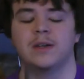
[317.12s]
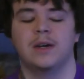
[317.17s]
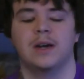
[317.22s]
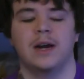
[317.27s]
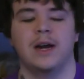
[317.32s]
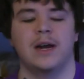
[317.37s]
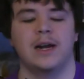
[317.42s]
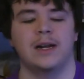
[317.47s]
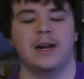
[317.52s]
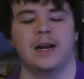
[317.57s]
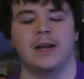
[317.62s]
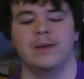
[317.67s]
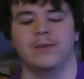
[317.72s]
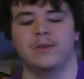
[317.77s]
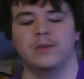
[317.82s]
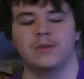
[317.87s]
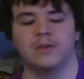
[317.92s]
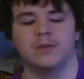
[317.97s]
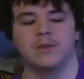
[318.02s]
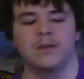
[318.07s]
and I
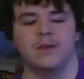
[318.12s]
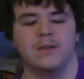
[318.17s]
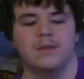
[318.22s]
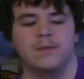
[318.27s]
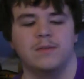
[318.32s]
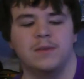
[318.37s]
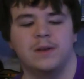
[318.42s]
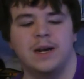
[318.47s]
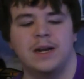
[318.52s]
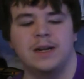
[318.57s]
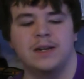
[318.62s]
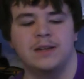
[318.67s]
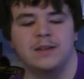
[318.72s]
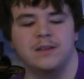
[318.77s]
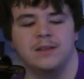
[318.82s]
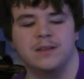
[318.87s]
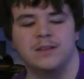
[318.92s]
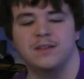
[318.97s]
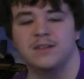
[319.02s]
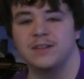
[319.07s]
will
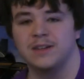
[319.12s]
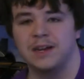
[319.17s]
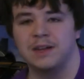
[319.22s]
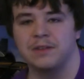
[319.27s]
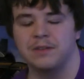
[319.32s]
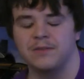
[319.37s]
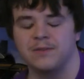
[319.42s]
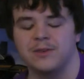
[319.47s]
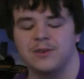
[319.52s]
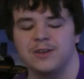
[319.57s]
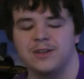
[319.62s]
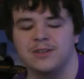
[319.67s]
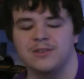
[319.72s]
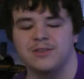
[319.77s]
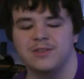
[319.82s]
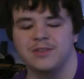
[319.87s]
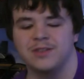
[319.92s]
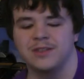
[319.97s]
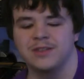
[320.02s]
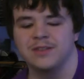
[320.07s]
edit this together for you
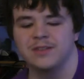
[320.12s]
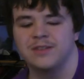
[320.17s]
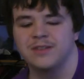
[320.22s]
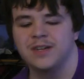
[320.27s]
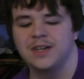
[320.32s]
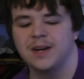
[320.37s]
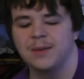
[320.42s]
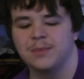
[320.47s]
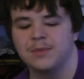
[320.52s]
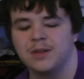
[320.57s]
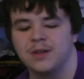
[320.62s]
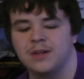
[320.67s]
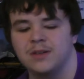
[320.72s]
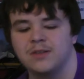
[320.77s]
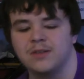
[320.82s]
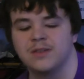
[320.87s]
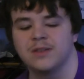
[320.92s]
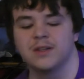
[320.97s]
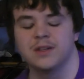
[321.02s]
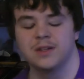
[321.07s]
so you can see it up
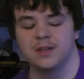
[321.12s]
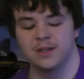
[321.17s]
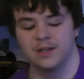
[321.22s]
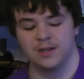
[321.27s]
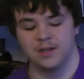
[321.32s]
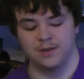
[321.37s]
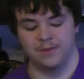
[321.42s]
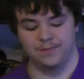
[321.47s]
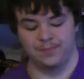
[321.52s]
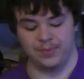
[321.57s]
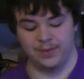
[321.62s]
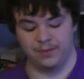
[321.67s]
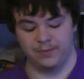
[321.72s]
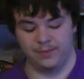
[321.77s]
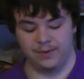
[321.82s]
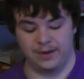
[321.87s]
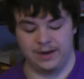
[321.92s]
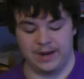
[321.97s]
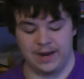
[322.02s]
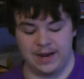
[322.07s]
close.
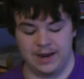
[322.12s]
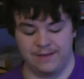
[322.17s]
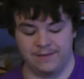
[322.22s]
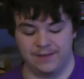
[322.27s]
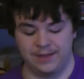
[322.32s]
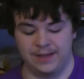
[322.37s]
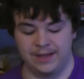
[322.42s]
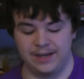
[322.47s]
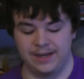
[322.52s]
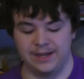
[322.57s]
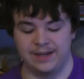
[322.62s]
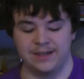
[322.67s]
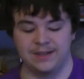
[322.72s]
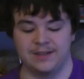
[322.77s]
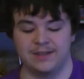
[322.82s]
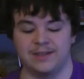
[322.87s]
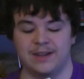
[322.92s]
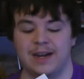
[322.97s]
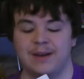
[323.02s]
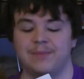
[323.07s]
We have the
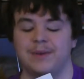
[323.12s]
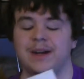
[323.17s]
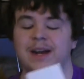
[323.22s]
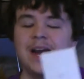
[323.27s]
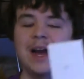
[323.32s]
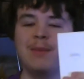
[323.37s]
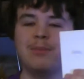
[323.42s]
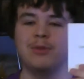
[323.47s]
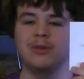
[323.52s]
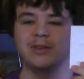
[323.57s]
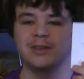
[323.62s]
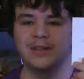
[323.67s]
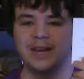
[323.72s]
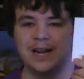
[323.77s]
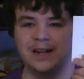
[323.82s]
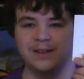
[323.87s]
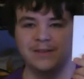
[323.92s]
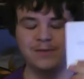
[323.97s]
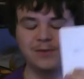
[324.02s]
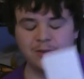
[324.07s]
designed by Apple in
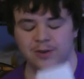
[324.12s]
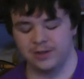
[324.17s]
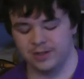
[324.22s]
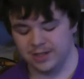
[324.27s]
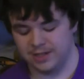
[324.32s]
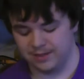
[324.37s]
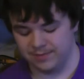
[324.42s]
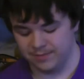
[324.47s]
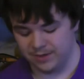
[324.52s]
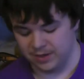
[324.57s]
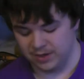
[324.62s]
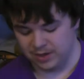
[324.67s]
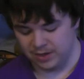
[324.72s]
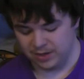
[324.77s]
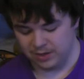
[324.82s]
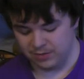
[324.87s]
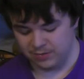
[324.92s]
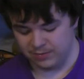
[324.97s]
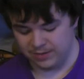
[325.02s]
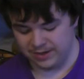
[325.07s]
California,
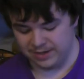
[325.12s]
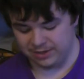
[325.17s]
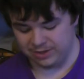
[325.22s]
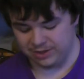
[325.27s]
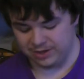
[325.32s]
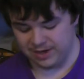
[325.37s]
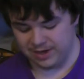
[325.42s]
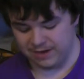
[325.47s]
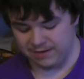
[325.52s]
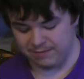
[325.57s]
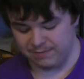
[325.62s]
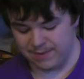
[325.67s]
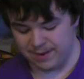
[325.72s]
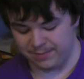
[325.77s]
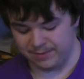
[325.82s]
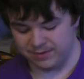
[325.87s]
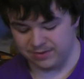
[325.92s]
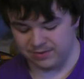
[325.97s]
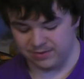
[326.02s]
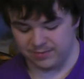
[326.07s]
which, if
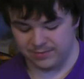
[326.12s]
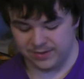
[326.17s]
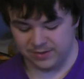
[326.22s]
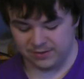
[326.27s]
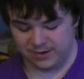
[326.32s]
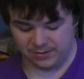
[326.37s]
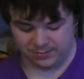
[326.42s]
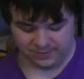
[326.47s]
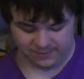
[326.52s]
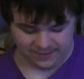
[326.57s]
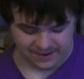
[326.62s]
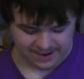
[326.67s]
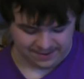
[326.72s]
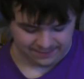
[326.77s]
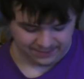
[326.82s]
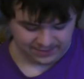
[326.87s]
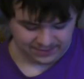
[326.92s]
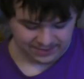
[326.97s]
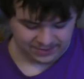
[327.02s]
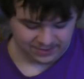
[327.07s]
memory serves me correct, with
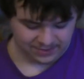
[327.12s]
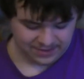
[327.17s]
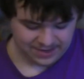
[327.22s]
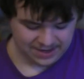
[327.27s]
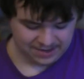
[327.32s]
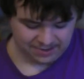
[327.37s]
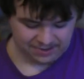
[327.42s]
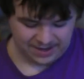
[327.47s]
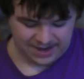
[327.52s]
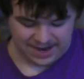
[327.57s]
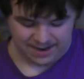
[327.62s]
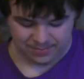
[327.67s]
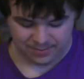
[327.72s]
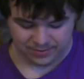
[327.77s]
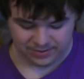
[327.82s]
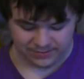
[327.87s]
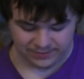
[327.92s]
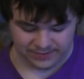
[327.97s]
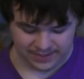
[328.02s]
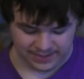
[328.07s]
every single other Apple
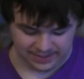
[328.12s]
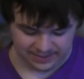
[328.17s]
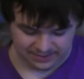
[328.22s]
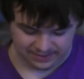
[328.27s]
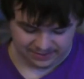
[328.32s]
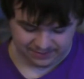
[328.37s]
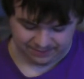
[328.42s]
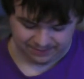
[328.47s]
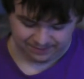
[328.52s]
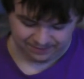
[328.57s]
device.